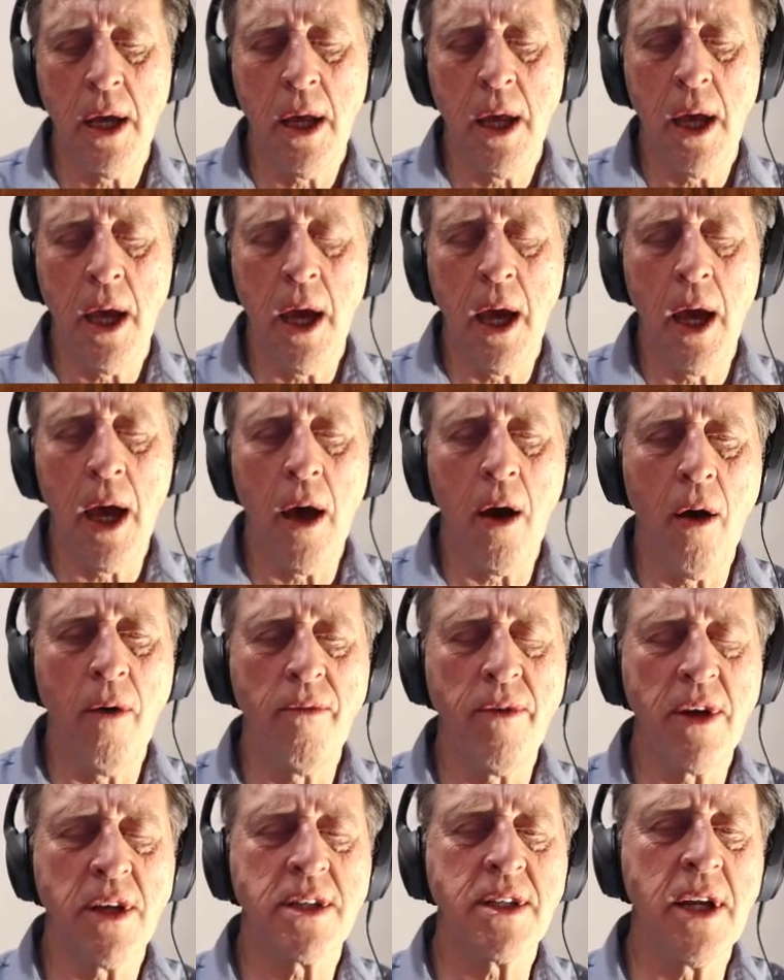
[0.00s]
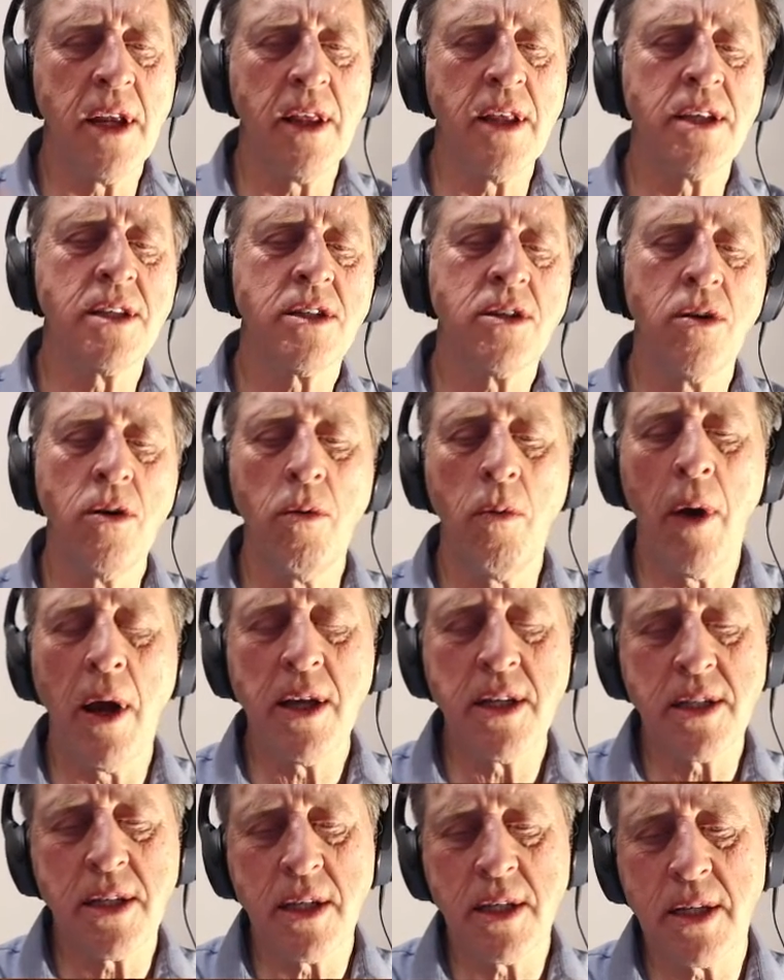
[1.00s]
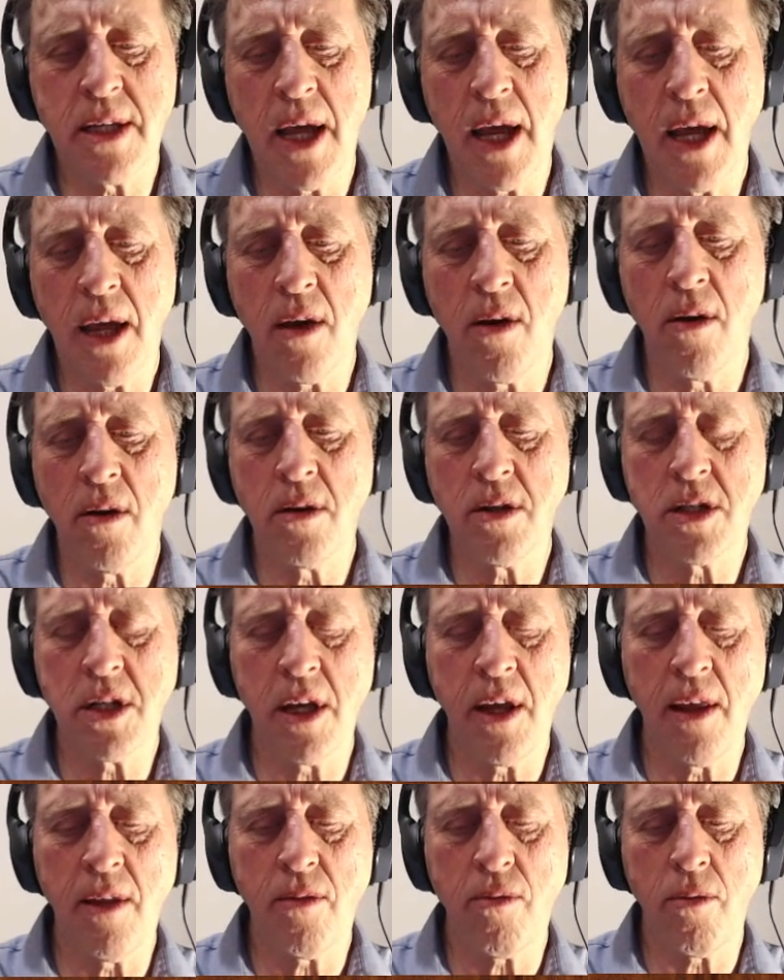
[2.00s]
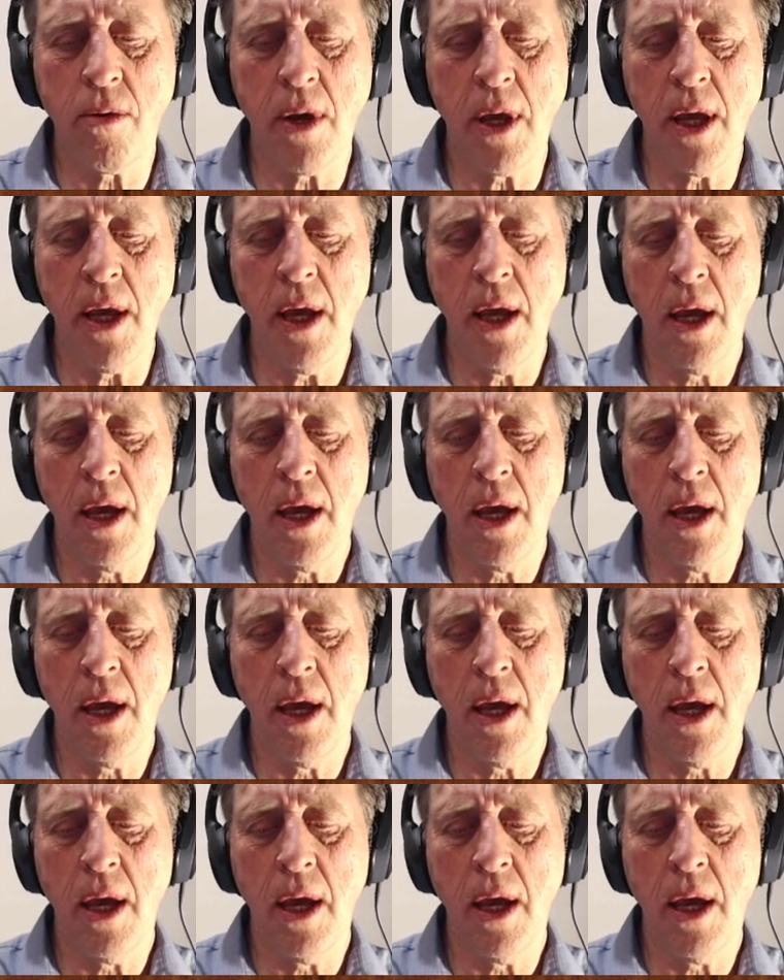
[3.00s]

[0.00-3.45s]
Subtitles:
Obviously, there's two ways to take on G3,